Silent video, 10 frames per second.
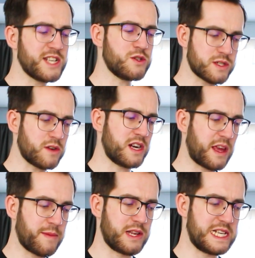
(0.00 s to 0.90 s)
I should start an
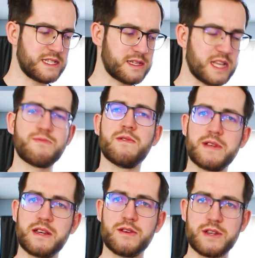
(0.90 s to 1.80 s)
email list. That's
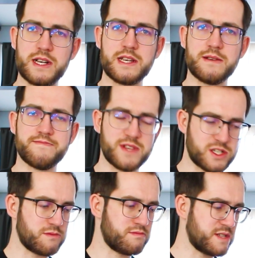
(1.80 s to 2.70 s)
probably a good idea. I
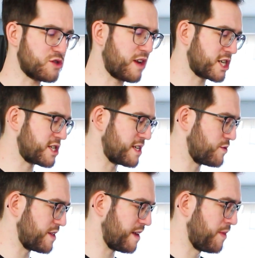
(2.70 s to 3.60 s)
should actually
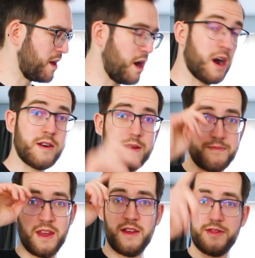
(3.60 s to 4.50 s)
do that. All right,
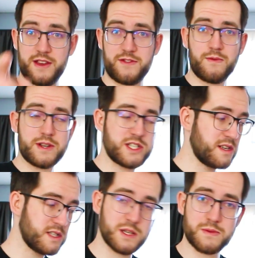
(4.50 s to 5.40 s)
thanks for
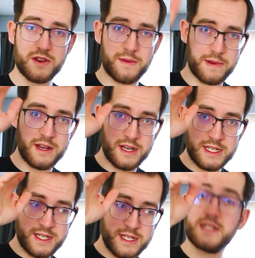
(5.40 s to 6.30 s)
watching. Subscribe.
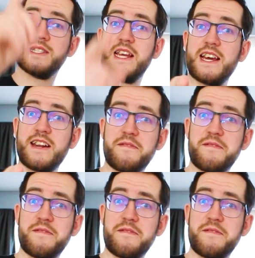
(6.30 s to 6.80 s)
See you later.